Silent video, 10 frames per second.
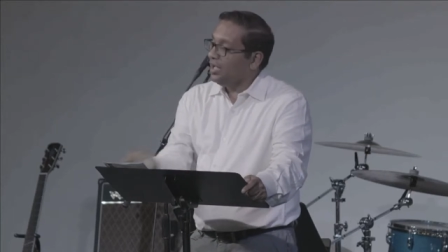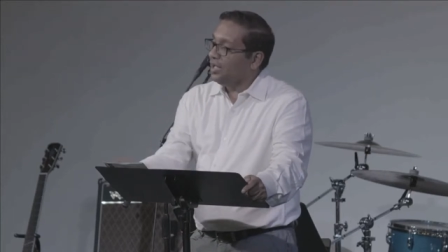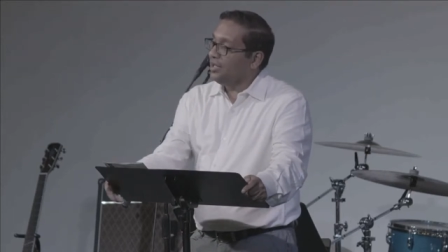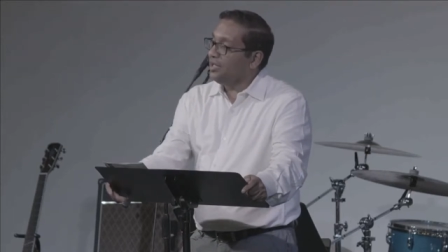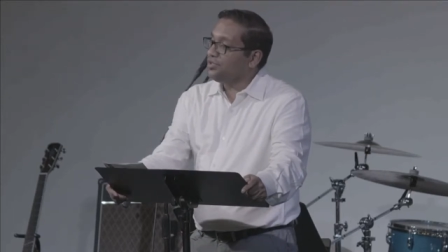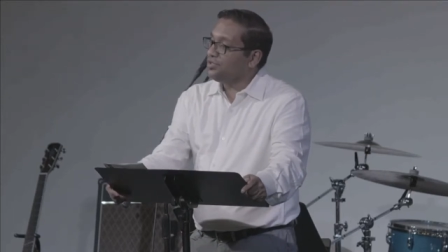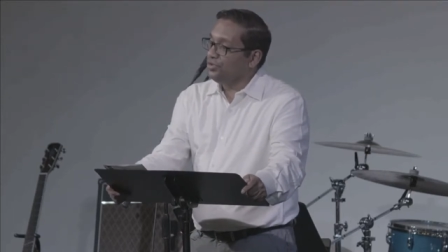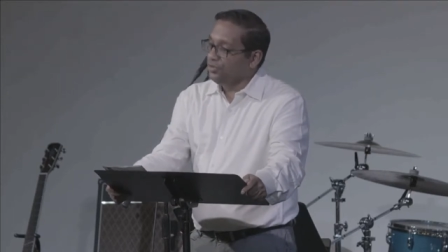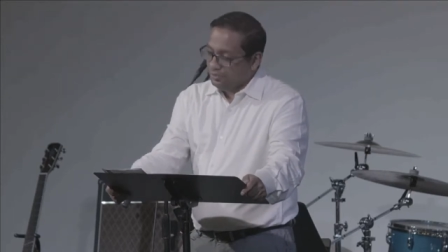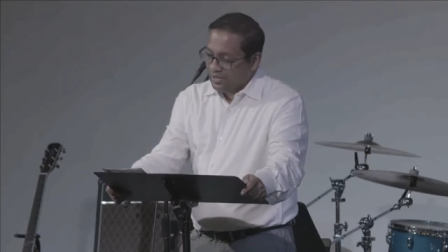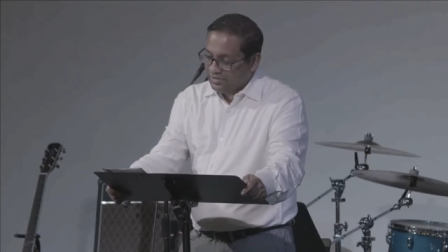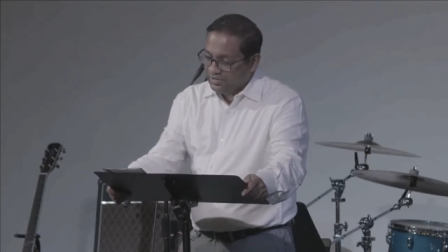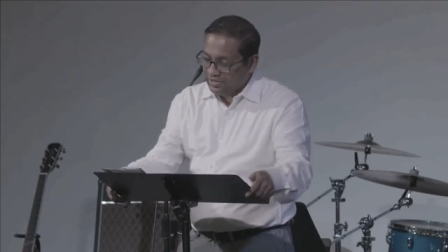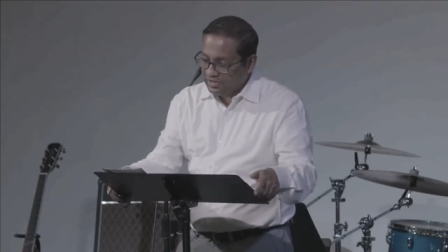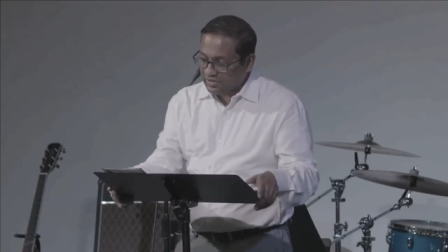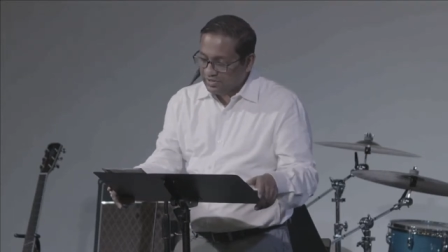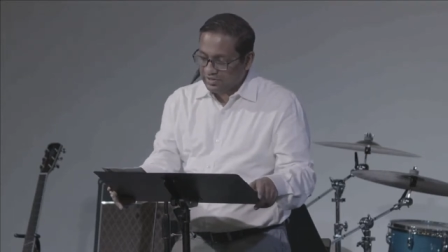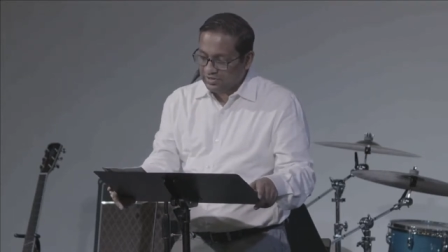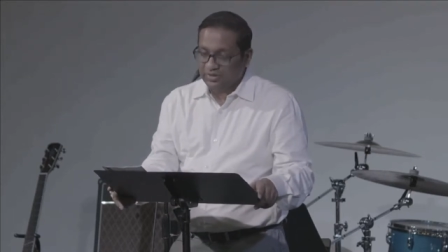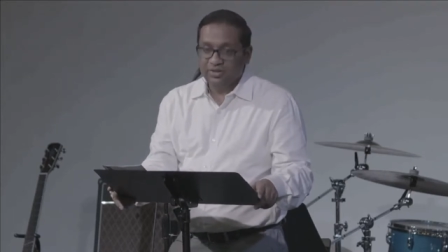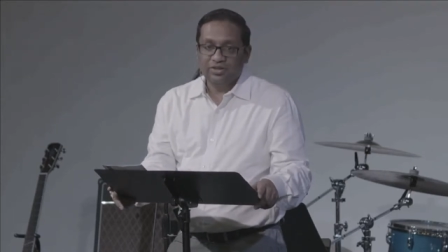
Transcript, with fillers: And they assumed that Jesus